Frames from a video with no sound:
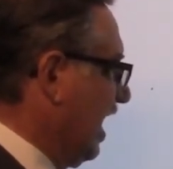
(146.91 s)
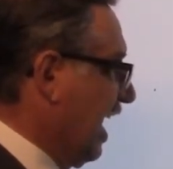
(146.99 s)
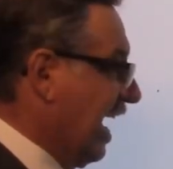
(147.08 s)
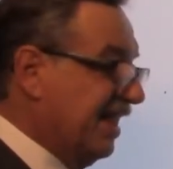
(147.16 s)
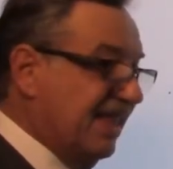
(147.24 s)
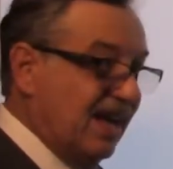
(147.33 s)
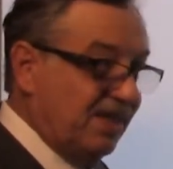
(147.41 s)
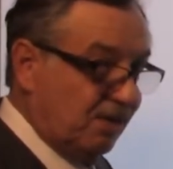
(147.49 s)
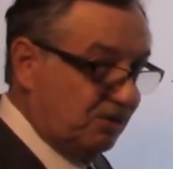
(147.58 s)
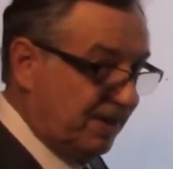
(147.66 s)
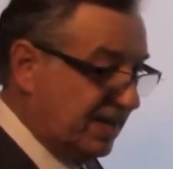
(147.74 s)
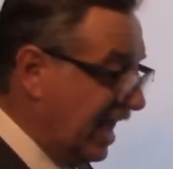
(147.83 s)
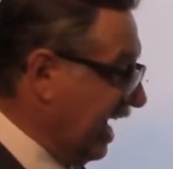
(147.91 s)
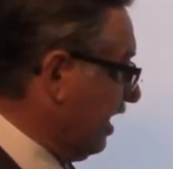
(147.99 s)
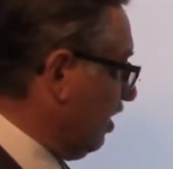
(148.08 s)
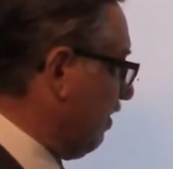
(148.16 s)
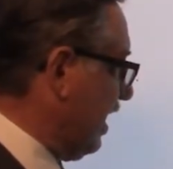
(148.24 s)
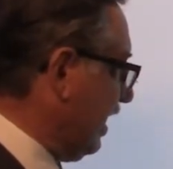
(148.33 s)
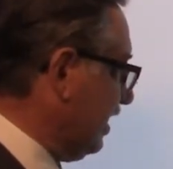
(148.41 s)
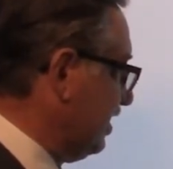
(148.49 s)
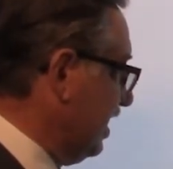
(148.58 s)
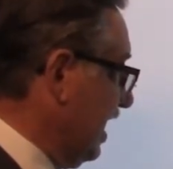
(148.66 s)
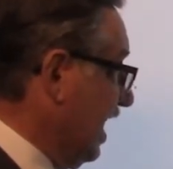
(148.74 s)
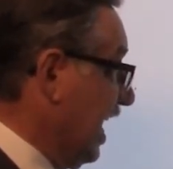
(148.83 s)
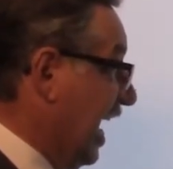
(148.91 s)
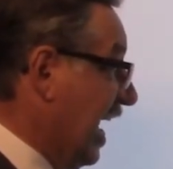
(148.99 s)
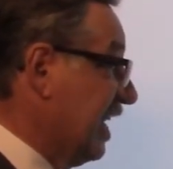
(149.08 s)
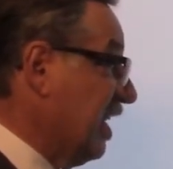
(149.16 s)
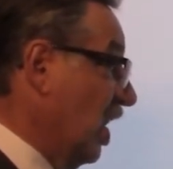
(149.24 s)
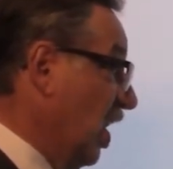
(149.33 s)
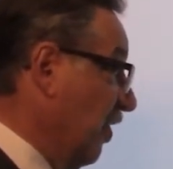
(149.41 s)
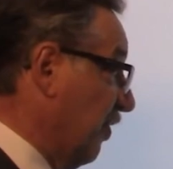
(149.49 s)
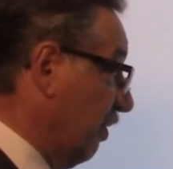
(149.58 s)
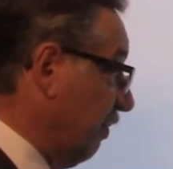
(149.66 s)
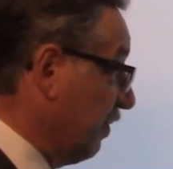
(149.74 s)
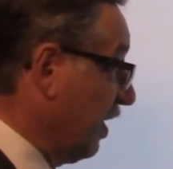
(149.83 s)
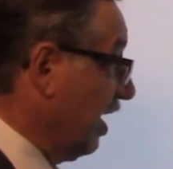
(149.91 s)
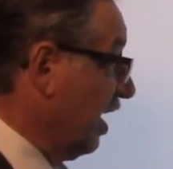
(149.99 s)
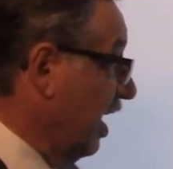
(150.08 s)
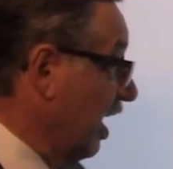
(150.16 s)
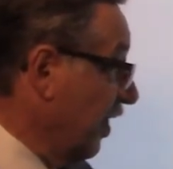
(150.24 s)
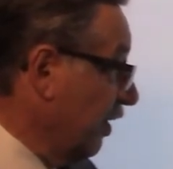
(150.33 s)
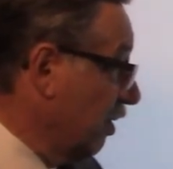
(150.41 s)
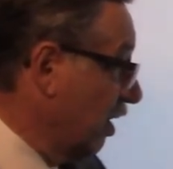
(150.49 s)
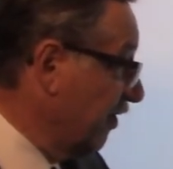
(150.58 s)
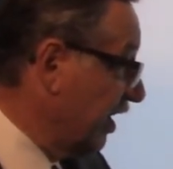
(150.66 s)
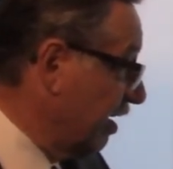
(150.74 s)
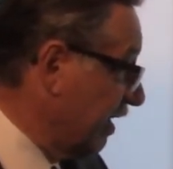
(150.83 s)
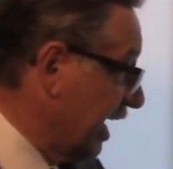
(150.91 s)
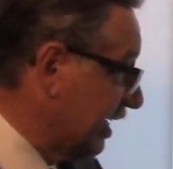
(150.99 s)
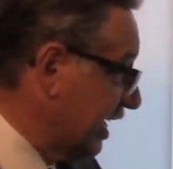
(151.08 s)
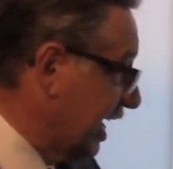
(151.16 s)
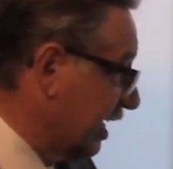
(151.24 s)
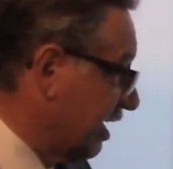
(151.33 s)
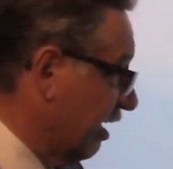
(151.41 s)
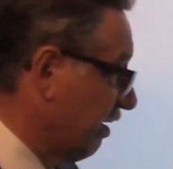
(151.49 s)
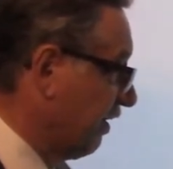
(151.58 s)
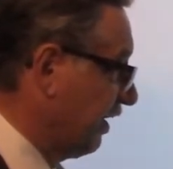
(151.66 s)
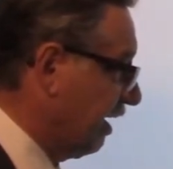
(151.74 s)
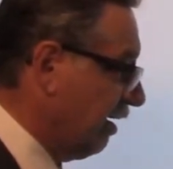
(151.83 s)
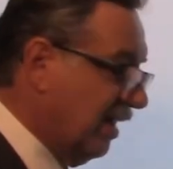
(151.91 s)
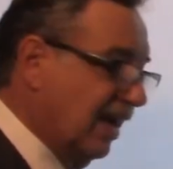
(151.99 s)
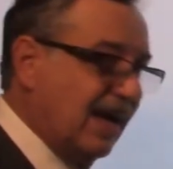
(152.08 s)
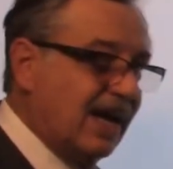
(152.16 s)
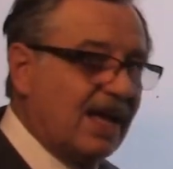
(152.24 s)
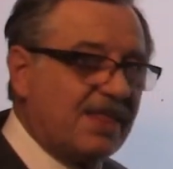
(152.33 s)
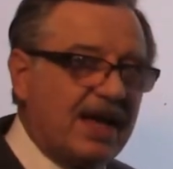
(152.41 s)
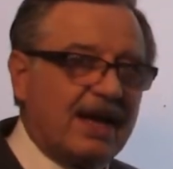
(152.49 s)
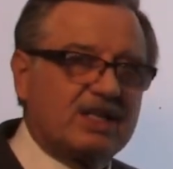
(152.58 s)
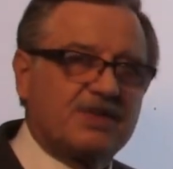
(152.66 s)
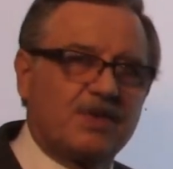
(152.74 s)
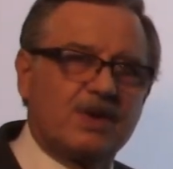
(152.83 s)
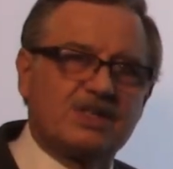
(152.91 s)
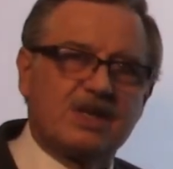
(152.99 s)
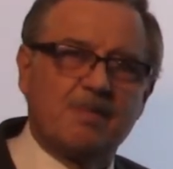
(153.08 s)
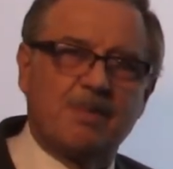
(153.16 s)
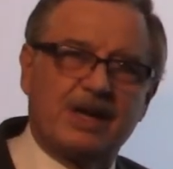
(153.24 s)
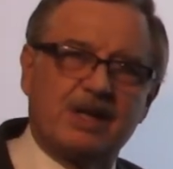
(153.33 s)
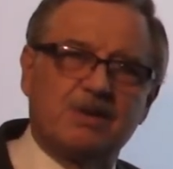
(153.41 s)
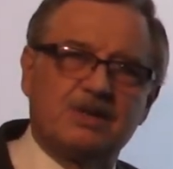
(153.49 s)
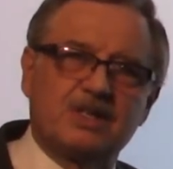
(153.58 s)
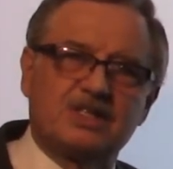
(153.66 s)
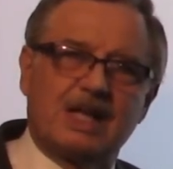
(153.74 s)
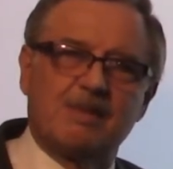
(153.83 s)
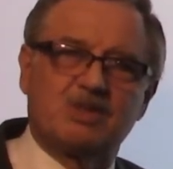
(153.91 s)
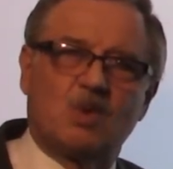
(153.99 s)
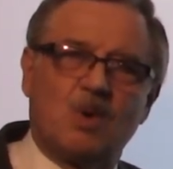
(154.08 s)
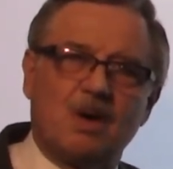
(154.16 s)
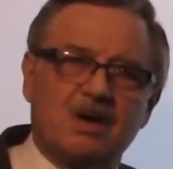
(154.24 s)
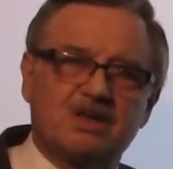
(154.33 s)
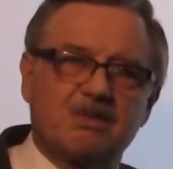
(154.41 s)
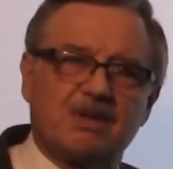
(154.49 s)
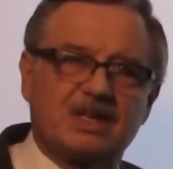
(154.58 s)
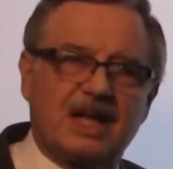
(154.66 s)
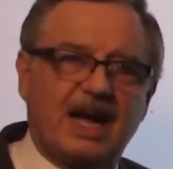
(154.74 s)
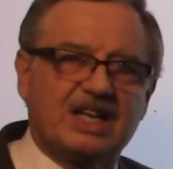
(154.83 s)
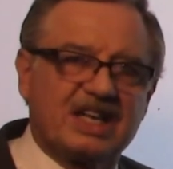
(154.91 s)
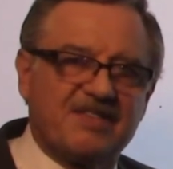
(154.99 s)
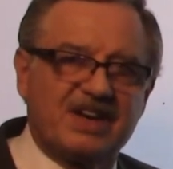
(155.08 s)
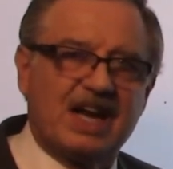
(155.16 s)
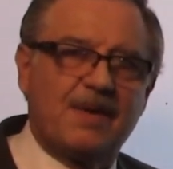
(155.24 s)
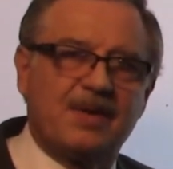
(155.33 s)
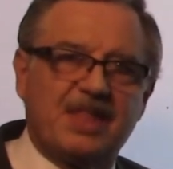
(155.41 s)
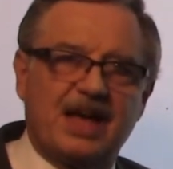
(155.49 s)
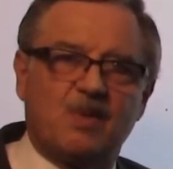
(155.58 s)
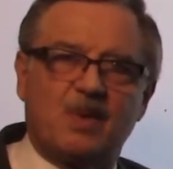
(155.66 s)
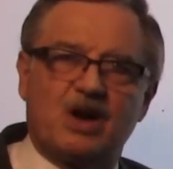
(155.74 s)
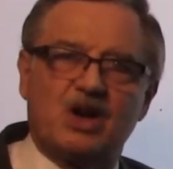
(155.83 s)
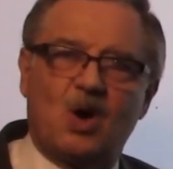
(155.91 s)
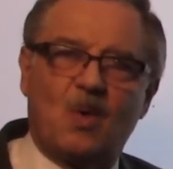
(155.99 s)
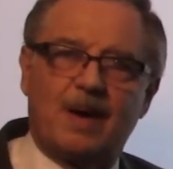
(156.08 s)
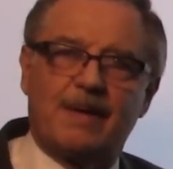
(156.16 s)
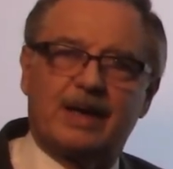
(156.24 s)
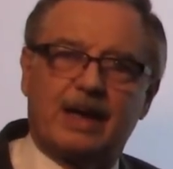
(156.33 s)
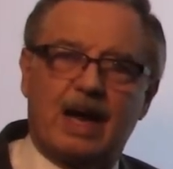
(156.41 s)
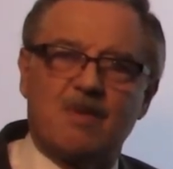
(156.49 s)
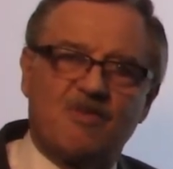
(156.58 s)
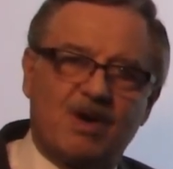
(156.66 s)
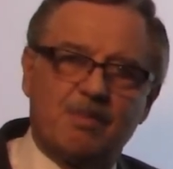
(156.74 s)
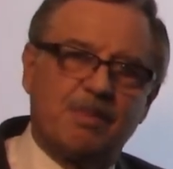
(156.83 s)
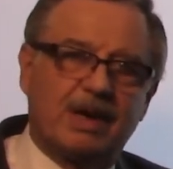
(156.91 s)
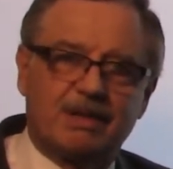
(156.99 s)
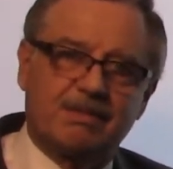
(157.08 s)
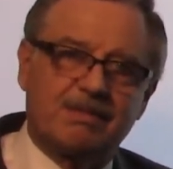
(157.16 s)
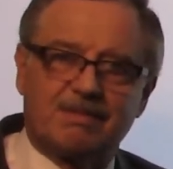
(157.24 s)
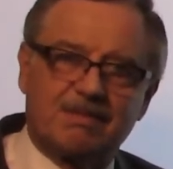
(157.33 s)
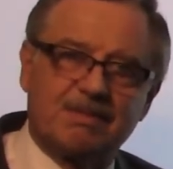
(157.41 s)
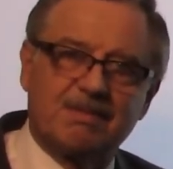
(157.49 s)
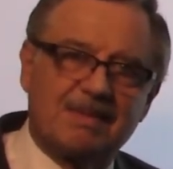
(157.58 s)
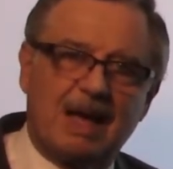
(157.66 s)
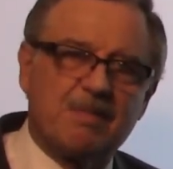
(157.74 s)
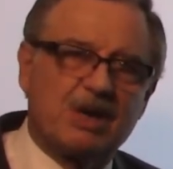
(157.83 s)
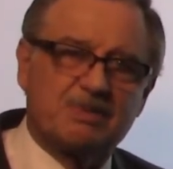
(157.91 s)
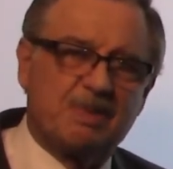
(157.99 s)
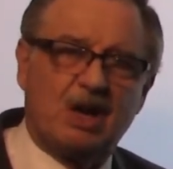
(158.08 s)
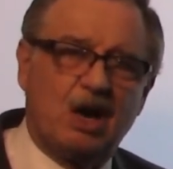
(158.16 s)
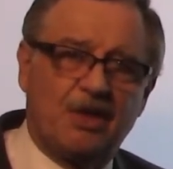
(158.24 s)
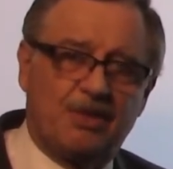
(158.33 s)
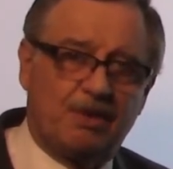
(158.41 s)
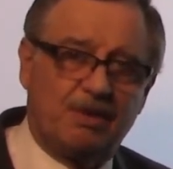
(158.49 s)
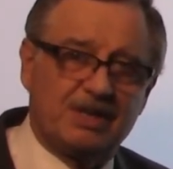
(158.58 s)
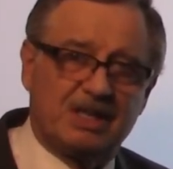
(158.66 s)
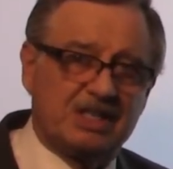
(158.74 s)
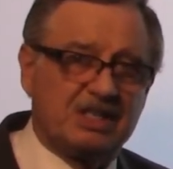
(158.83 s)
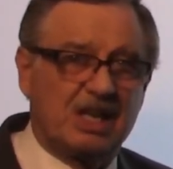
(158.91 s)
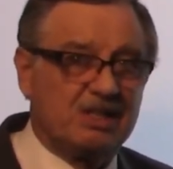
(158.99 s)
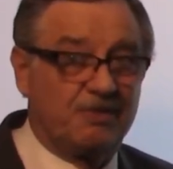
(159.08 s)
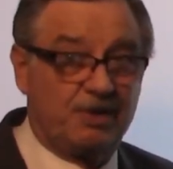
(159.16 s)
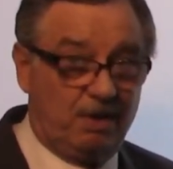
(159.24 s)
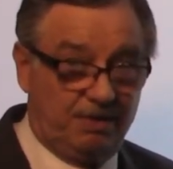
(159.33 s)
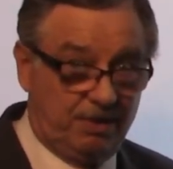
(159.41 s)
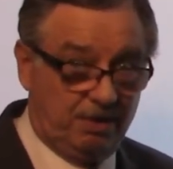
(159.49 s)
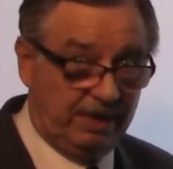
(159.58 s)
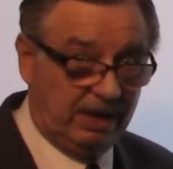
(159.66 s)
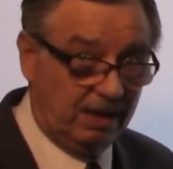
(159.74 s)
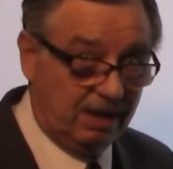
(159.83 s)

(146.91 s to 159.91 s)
And then there's Redactor X and other over here. That's that color there. That's for somebody who just seems to waltz through the text every now and then. We don't know where it came from, but that must be other, since it doesn't fit our theory.